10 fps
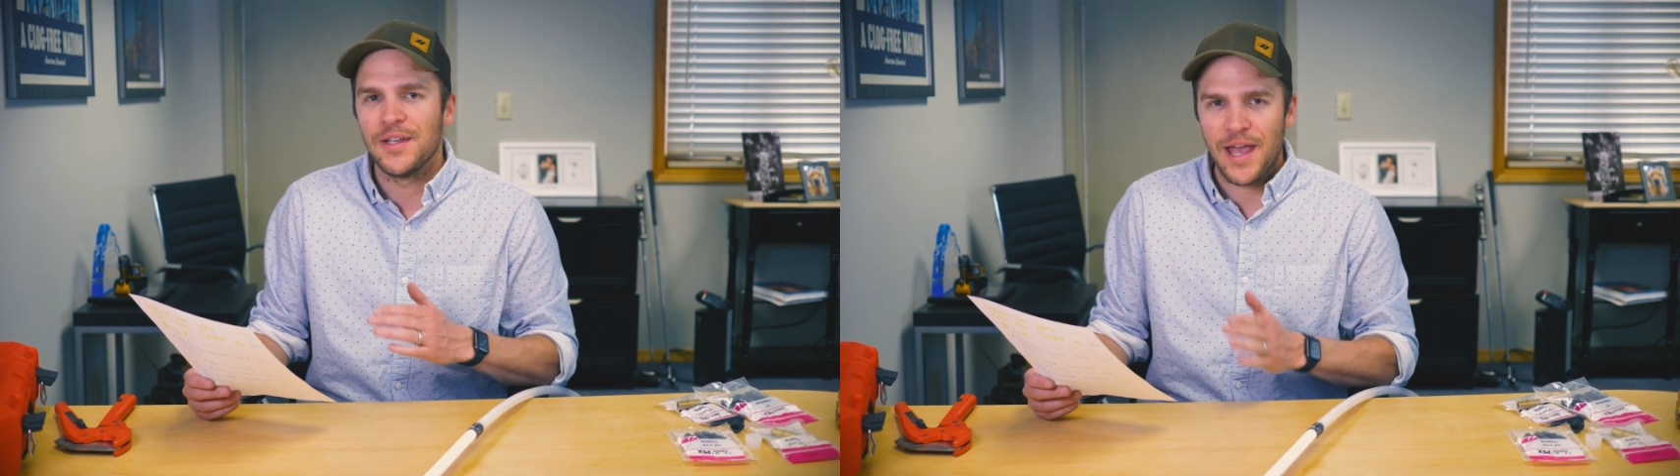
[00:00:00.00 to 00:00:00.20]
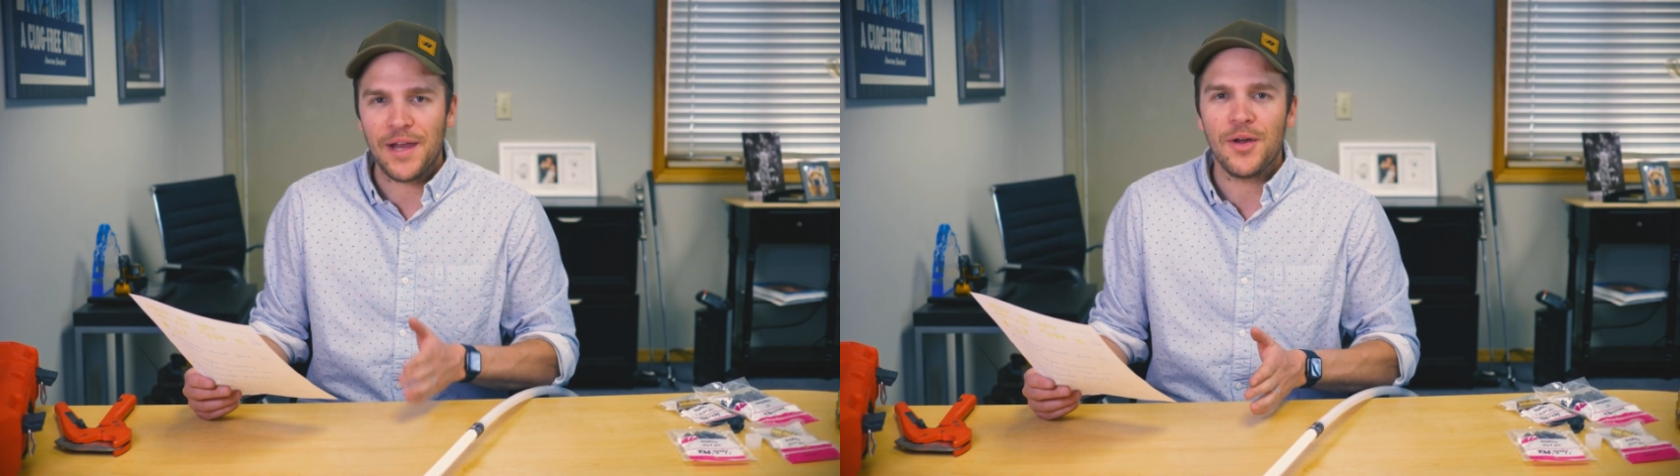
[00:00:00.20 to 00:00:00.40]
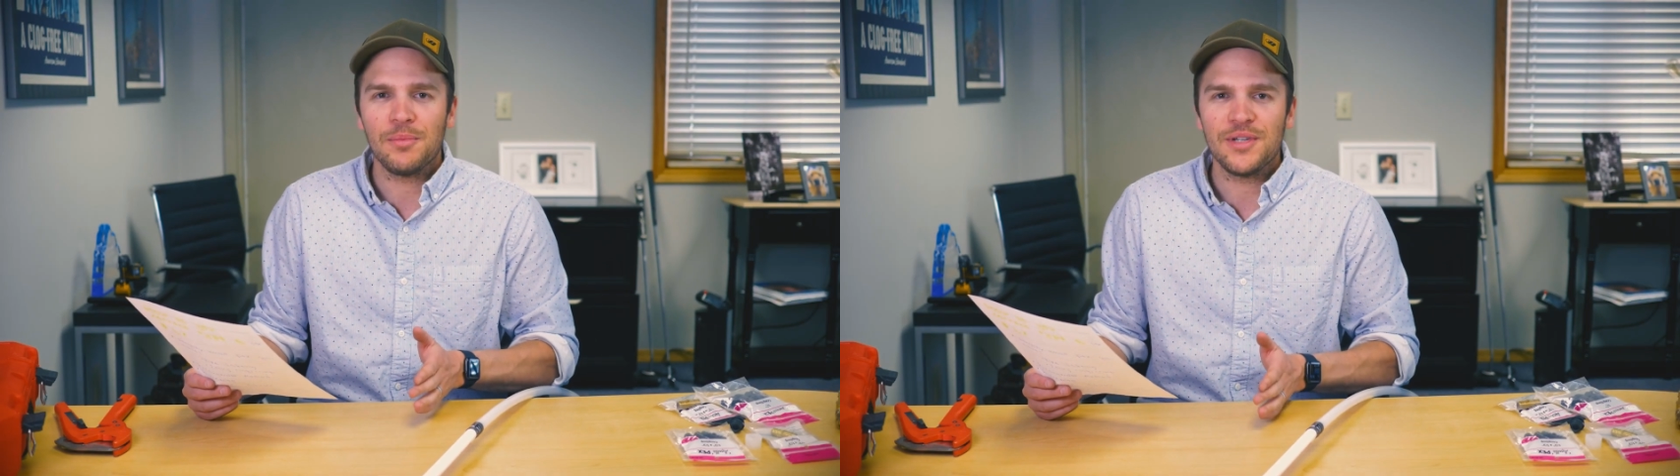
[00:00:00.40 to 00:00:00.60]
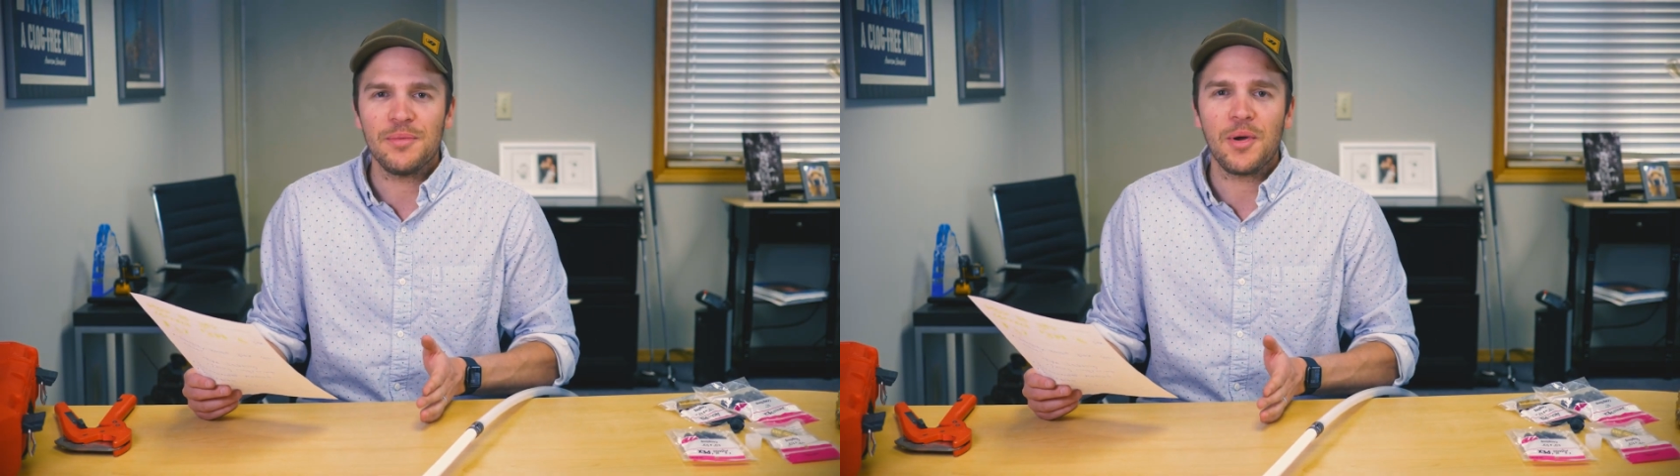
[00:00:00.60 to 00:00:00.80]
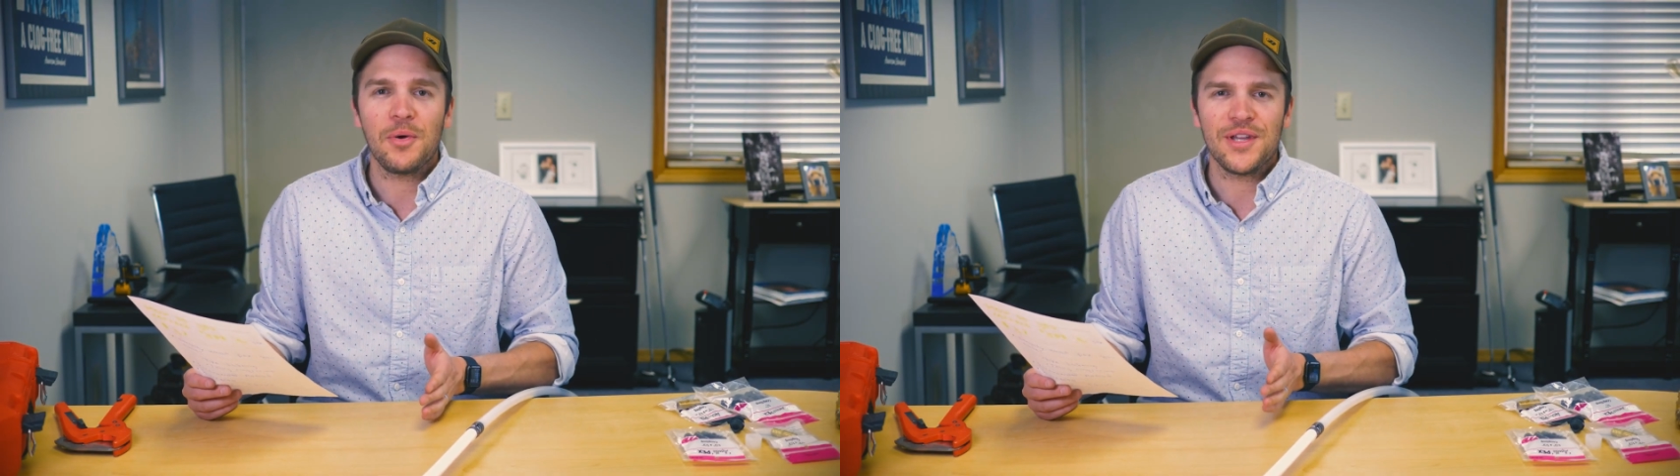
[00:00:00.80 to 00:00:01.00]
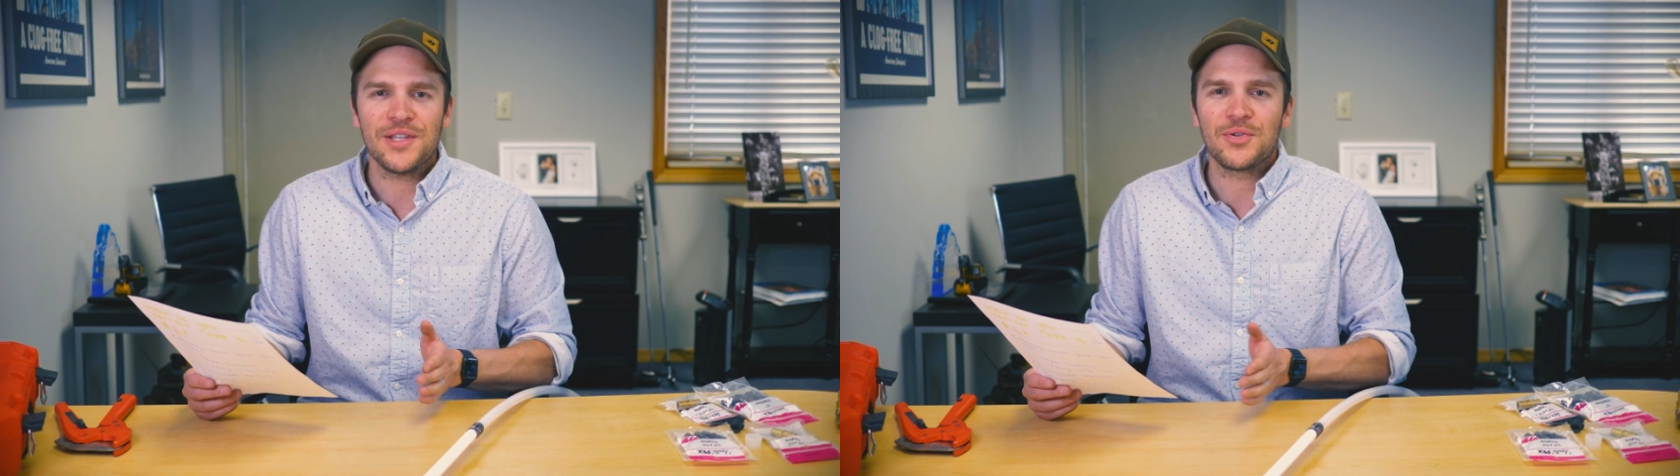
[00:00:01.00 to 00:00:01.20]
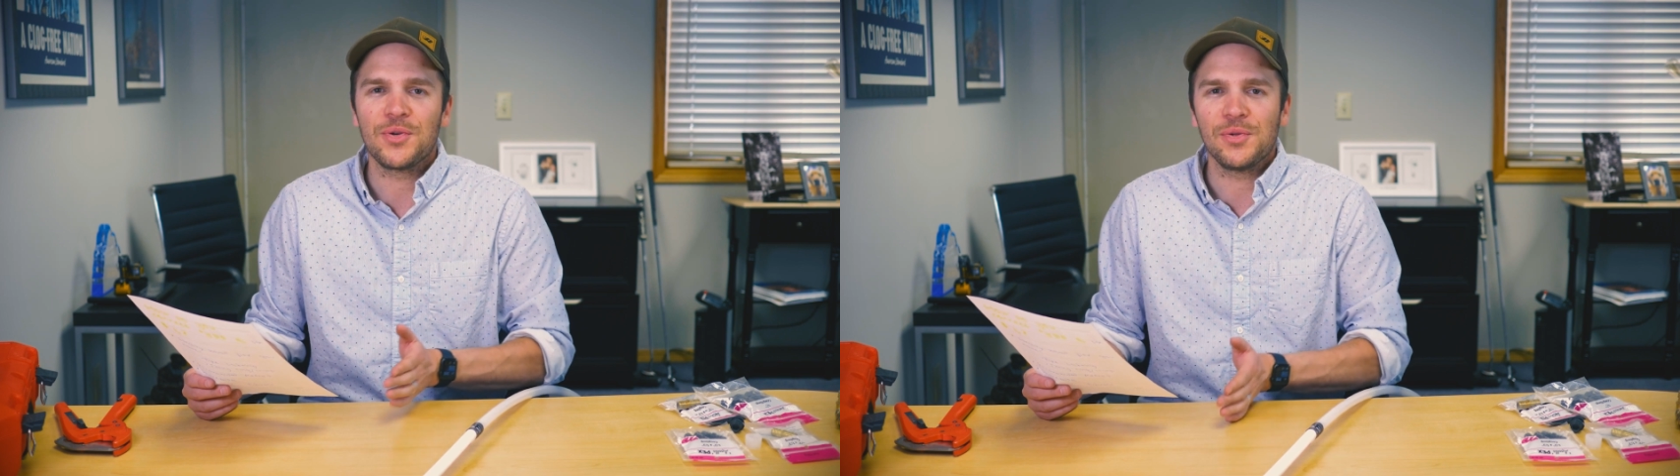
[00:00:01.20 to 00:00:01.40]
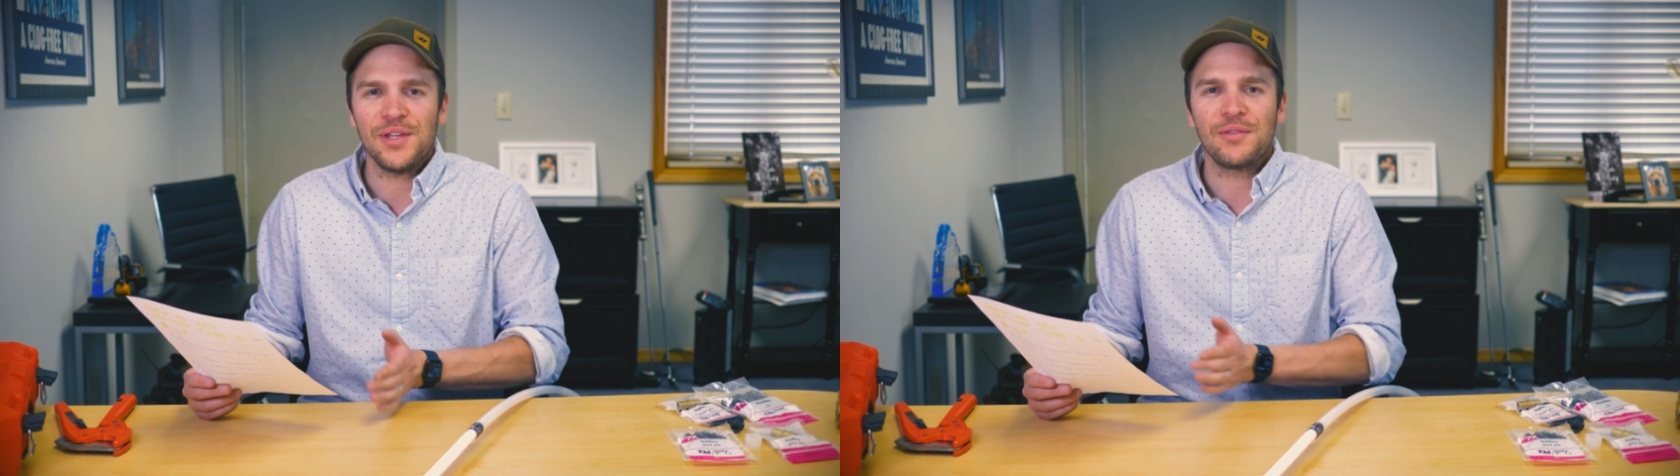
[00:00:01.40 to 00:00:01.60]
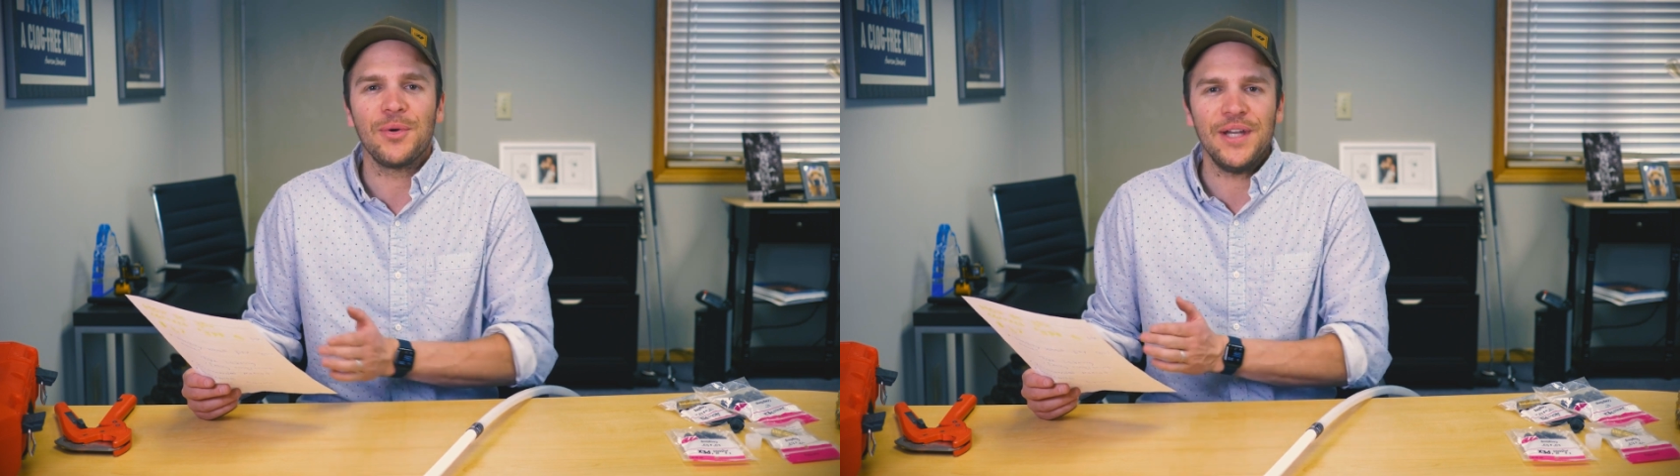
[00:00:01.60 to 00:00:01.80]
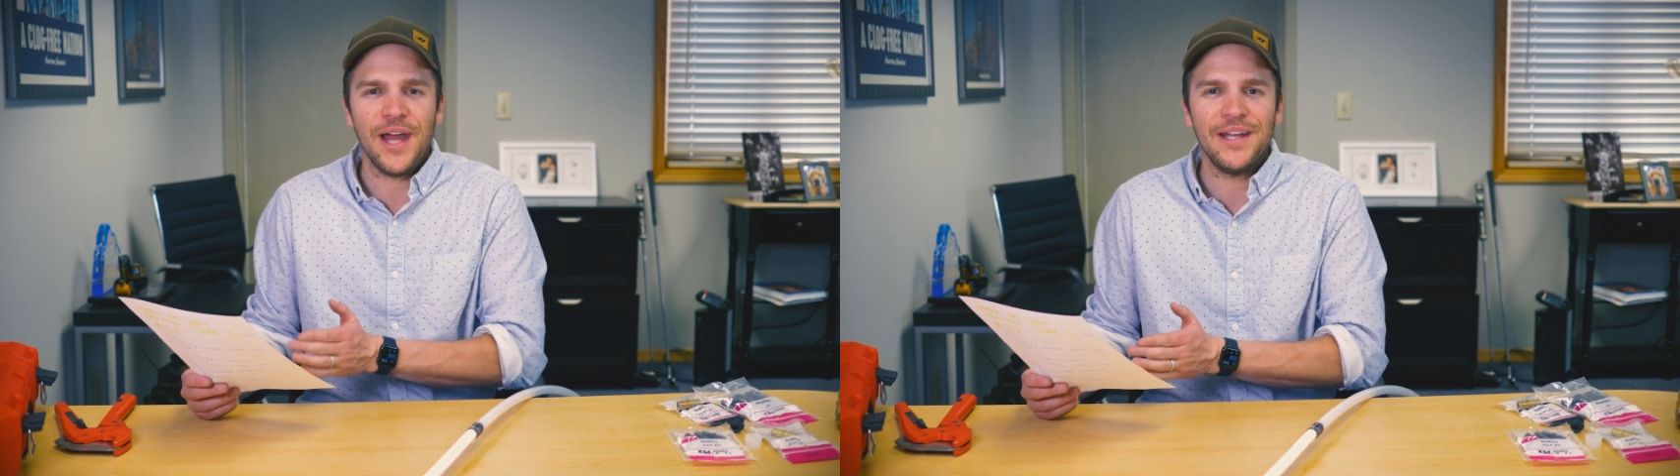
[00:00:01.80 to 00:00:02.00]
At Home Depot, it is truly
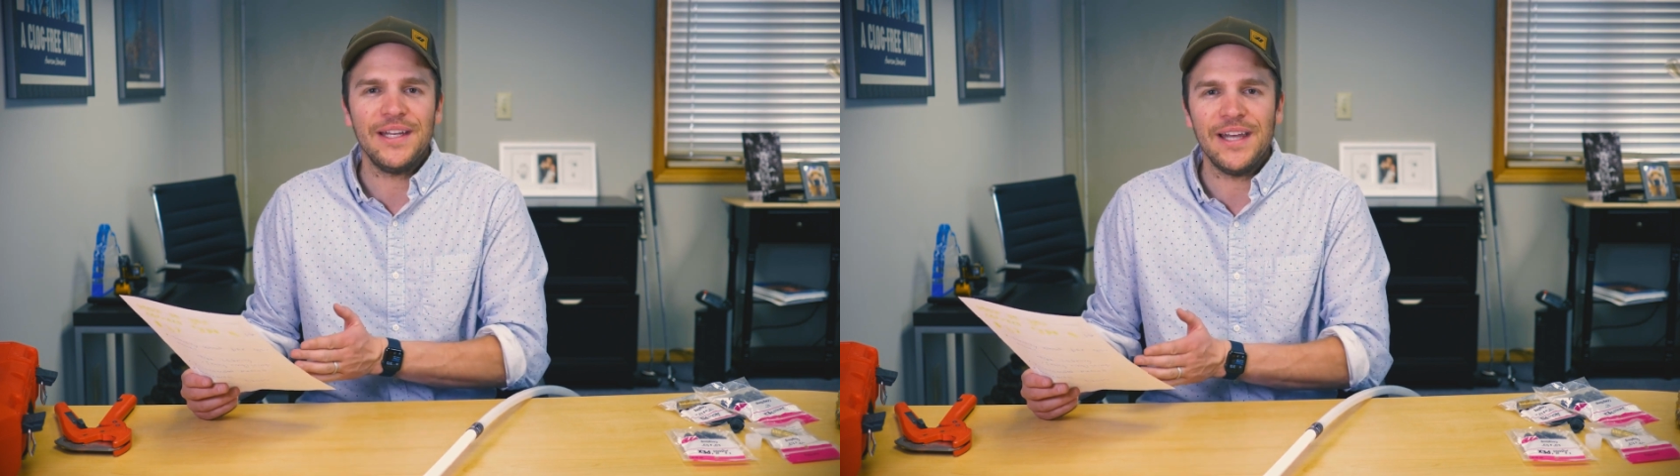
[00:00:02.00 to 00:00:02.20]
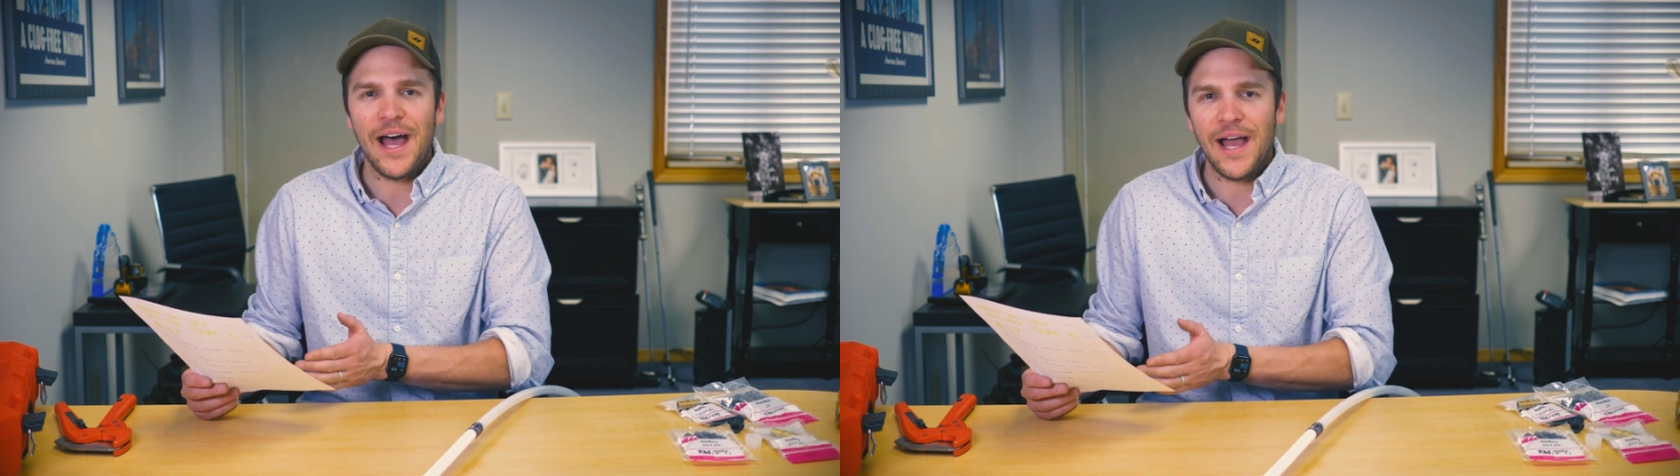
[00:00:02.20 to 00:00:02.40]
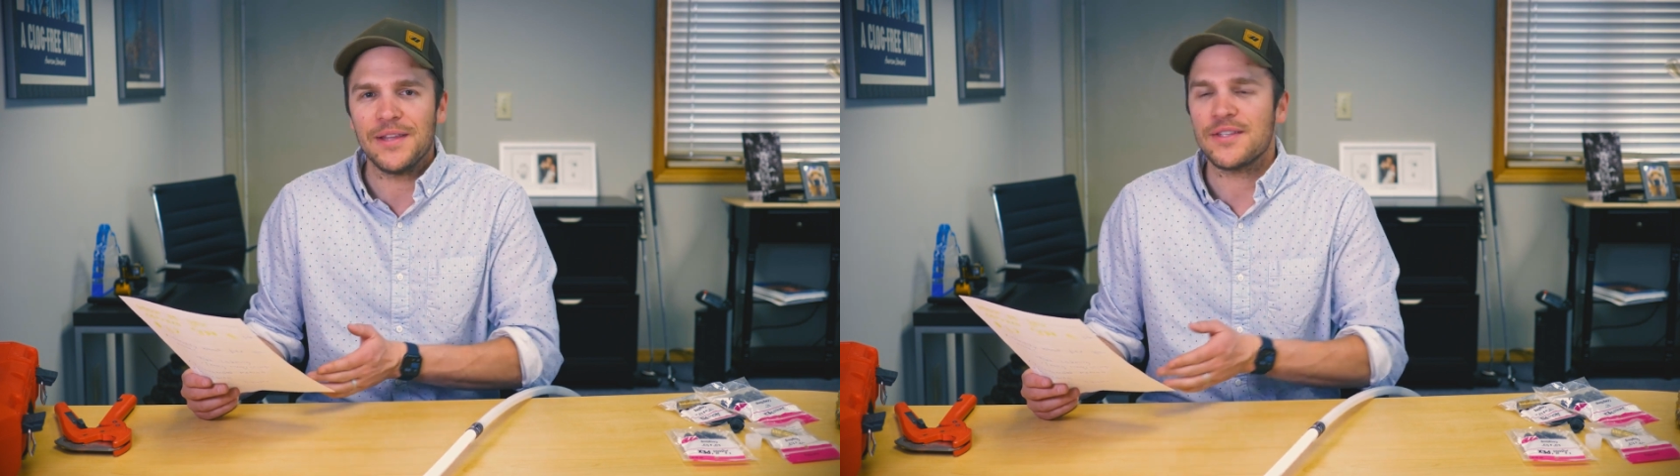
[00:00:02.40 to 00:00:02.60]
$399,